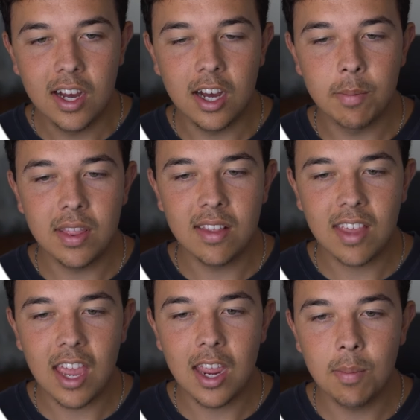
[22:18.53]
in this
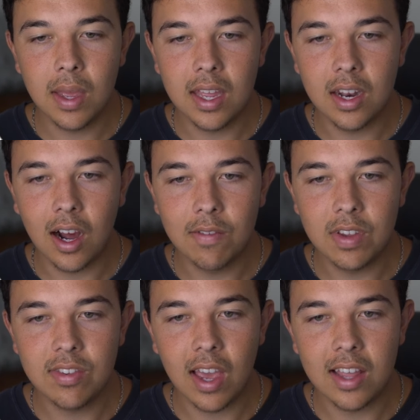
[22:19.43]
game, and
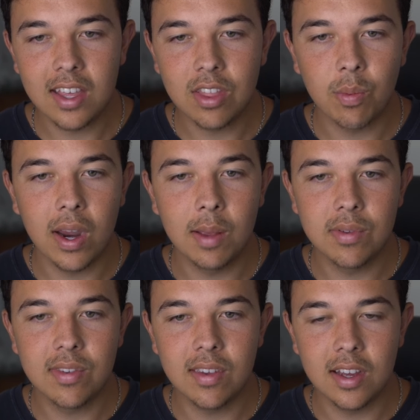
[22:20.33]
obviously I think the Rams